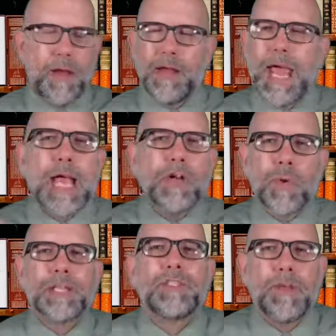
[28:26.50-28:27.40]

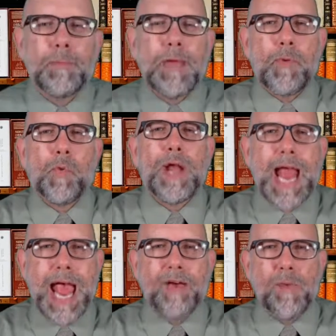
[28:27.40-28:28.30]
ignorance that people would
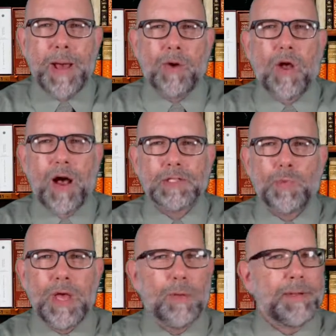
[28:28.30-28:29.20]
have about God's
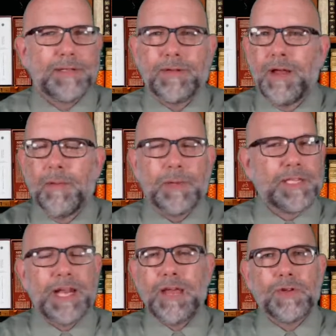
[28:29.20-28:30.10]
will, but
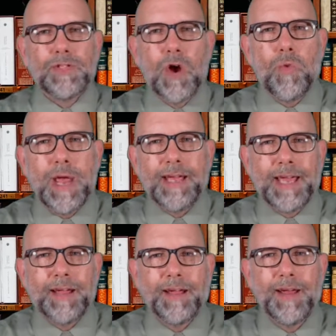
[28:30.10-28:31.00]
today there's no
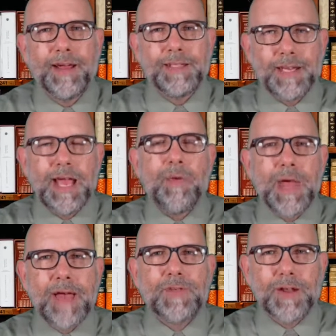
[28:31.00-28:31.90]
winking. Today we
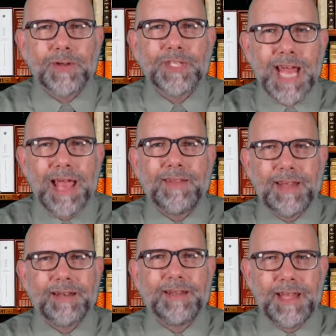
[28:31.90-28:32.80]
have to understand
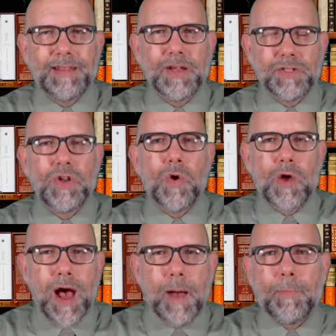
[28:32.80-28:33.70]
that there's no
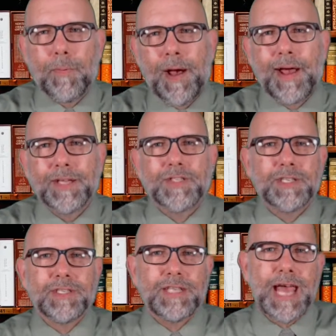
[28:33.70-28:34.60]
compromise
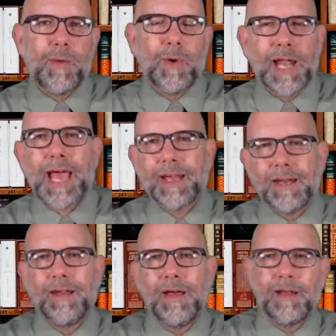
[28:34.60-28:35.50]
to say, well, I
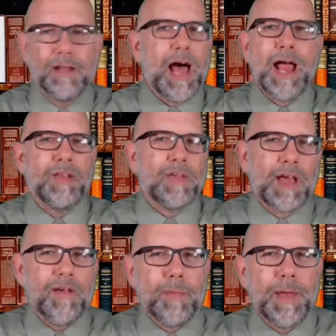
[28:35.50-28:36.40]
can lie to the
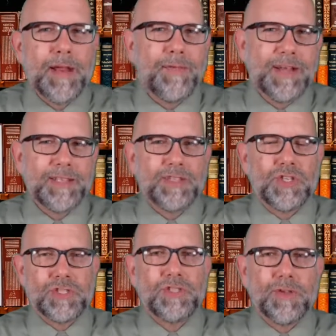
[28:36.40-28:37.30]
government if it's
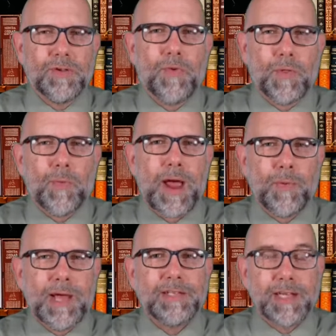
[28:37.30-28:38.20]
just for the right
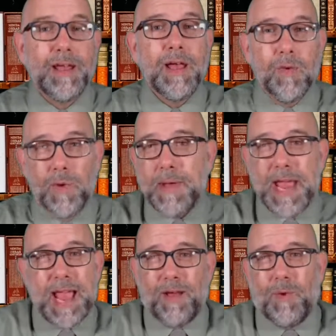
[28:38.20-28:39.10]
reason. We
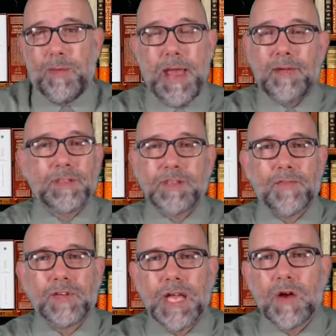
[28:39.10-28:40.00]
may have to
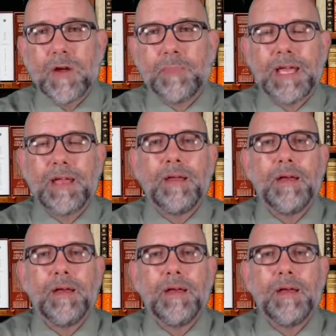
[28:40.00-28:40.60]
suffer terribly